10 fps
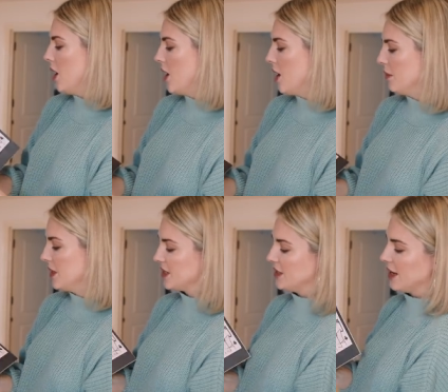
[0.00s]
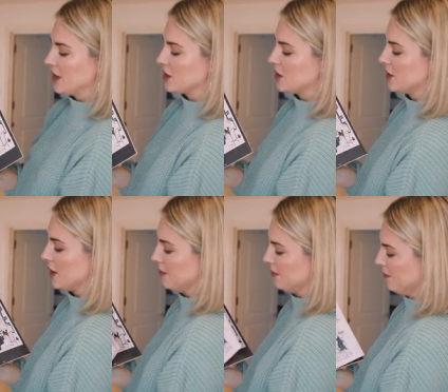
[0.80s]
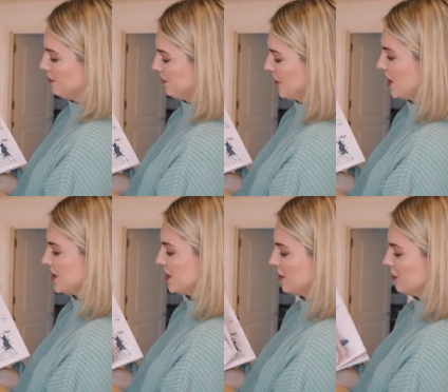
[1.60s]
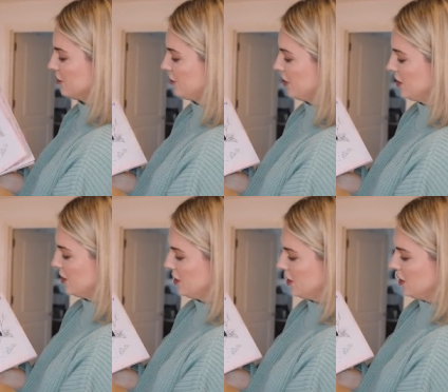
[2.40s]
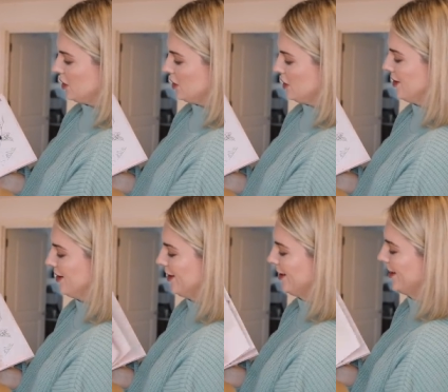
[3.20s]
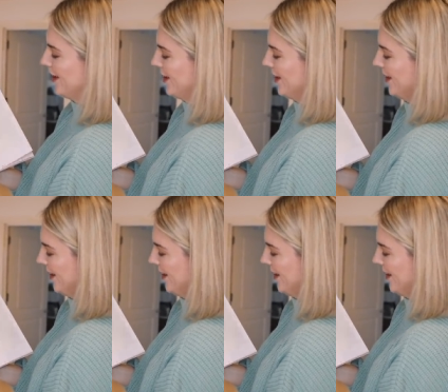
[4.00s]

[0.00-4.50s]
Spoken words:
It's Nate's idea of